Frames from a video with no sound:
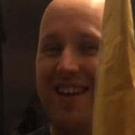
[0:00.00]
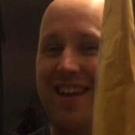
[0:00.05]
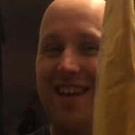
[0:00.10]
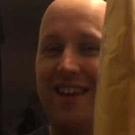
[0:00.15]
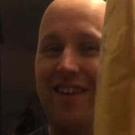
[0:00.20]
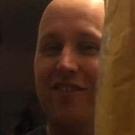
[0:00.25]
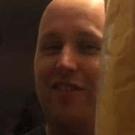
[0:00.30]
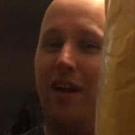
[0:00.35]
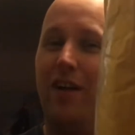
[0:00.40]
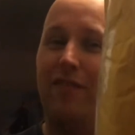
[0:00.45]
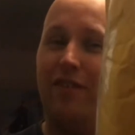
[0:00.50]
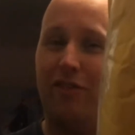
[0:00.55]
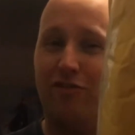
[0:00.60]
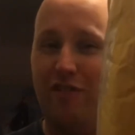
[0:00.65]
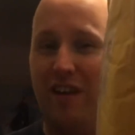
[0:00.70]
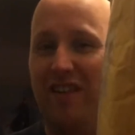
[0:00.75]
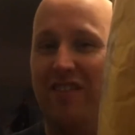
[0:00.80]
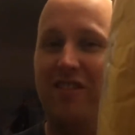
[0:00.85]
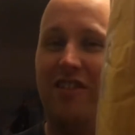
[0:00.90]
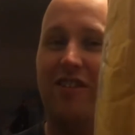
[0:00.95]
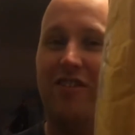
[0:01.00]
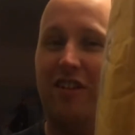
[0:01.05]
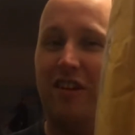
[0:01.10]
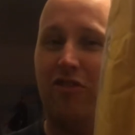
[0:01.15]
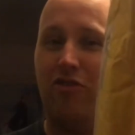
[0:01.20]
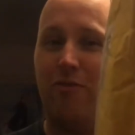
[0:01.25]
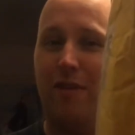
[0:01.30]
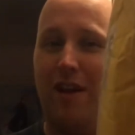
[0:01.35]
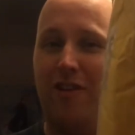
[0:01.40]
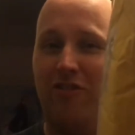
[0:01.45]
So I've addressed the
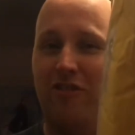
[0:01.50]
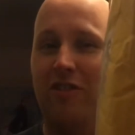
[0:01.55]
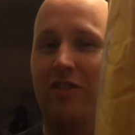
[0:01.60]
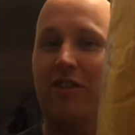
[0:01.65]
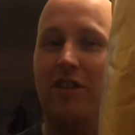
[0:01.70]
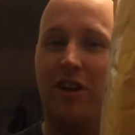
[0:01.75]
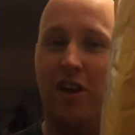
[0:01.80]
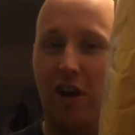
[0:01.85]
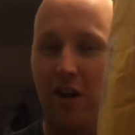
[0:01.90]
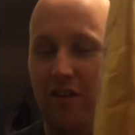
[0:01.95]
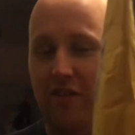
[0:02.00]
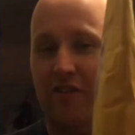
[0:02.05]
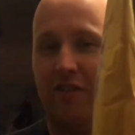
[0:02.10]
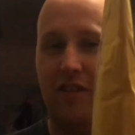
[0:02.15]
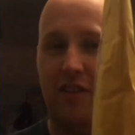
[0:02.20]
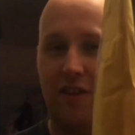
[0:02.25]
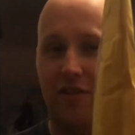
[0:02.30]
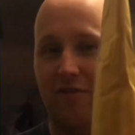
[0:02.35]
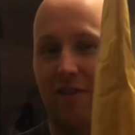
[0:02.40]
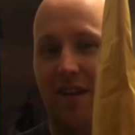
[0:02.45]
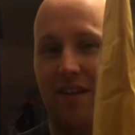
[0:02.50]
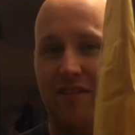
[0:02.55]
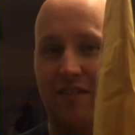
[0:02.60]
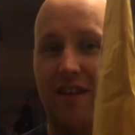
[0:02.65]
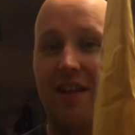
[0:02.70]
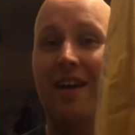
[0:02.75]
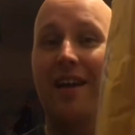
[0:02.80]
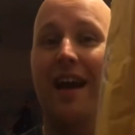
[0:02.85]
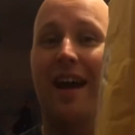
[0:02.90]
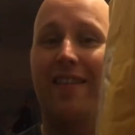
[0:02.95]
situation. You can't see the address.
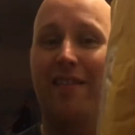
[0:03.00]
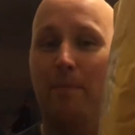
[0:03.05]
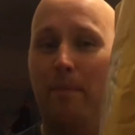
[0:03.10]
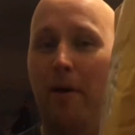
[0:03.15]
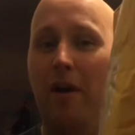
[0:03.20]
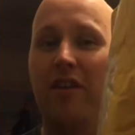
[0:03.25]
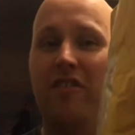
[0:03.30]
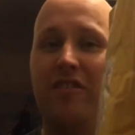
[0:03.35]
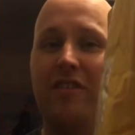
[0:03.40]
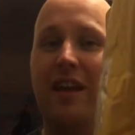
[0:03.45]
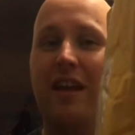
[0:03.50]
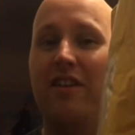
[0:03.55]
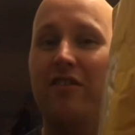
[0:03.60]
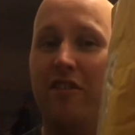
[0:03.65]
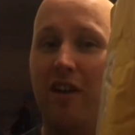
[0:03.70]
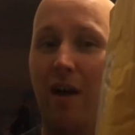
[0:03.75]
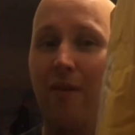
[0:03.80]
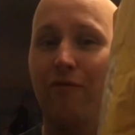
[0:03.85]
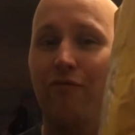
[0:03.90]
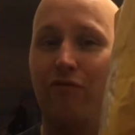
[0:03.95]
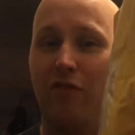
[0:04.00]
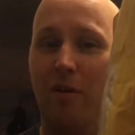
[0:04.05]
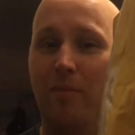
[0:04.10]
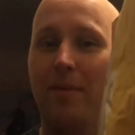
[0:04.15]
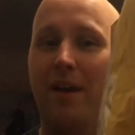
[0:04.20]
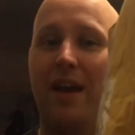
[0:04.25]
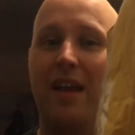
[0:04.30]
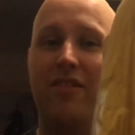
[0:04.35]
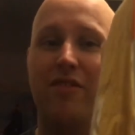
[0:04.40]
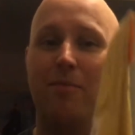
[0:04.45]
And the person that it's come from
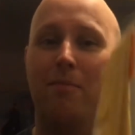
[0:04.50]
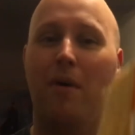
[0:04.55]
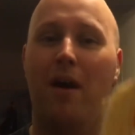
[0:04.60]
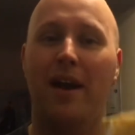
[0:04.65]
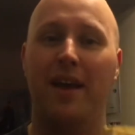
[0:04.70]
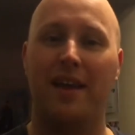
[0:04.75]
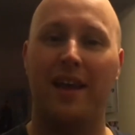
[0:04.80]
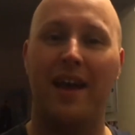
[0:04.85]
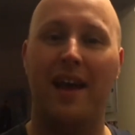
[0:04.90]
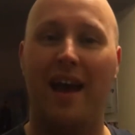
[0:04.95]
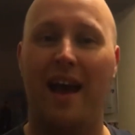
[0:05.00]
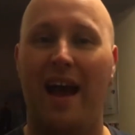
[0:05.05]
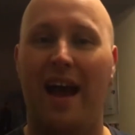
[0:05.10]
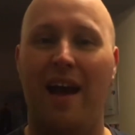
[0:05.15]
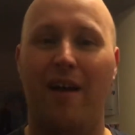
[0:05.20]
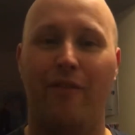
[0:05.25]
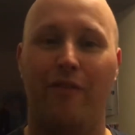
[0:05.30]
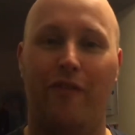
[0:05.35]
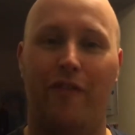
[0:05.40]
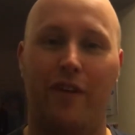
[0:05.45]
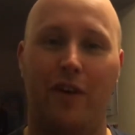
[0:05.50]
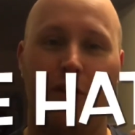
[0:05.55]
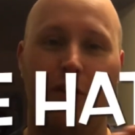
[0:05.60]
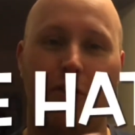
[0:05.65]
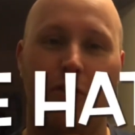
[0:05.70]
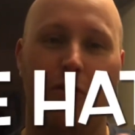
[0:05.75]
is Mike Hatfill.